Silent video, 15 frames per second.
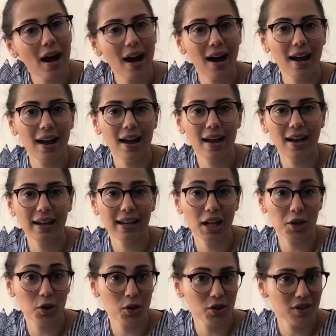I
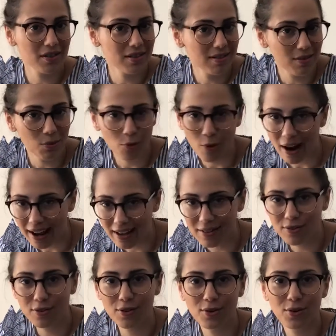cannot
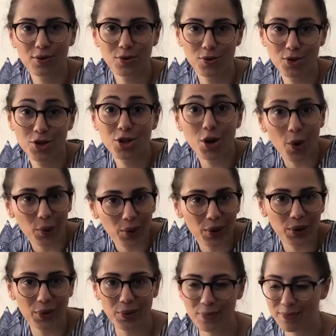wait to show
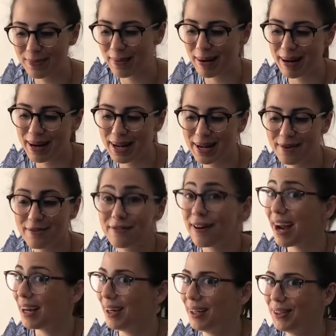you my
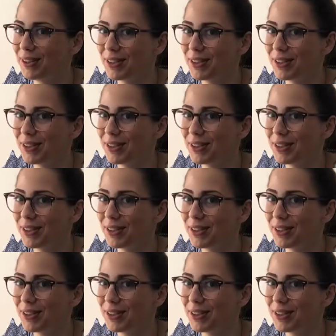final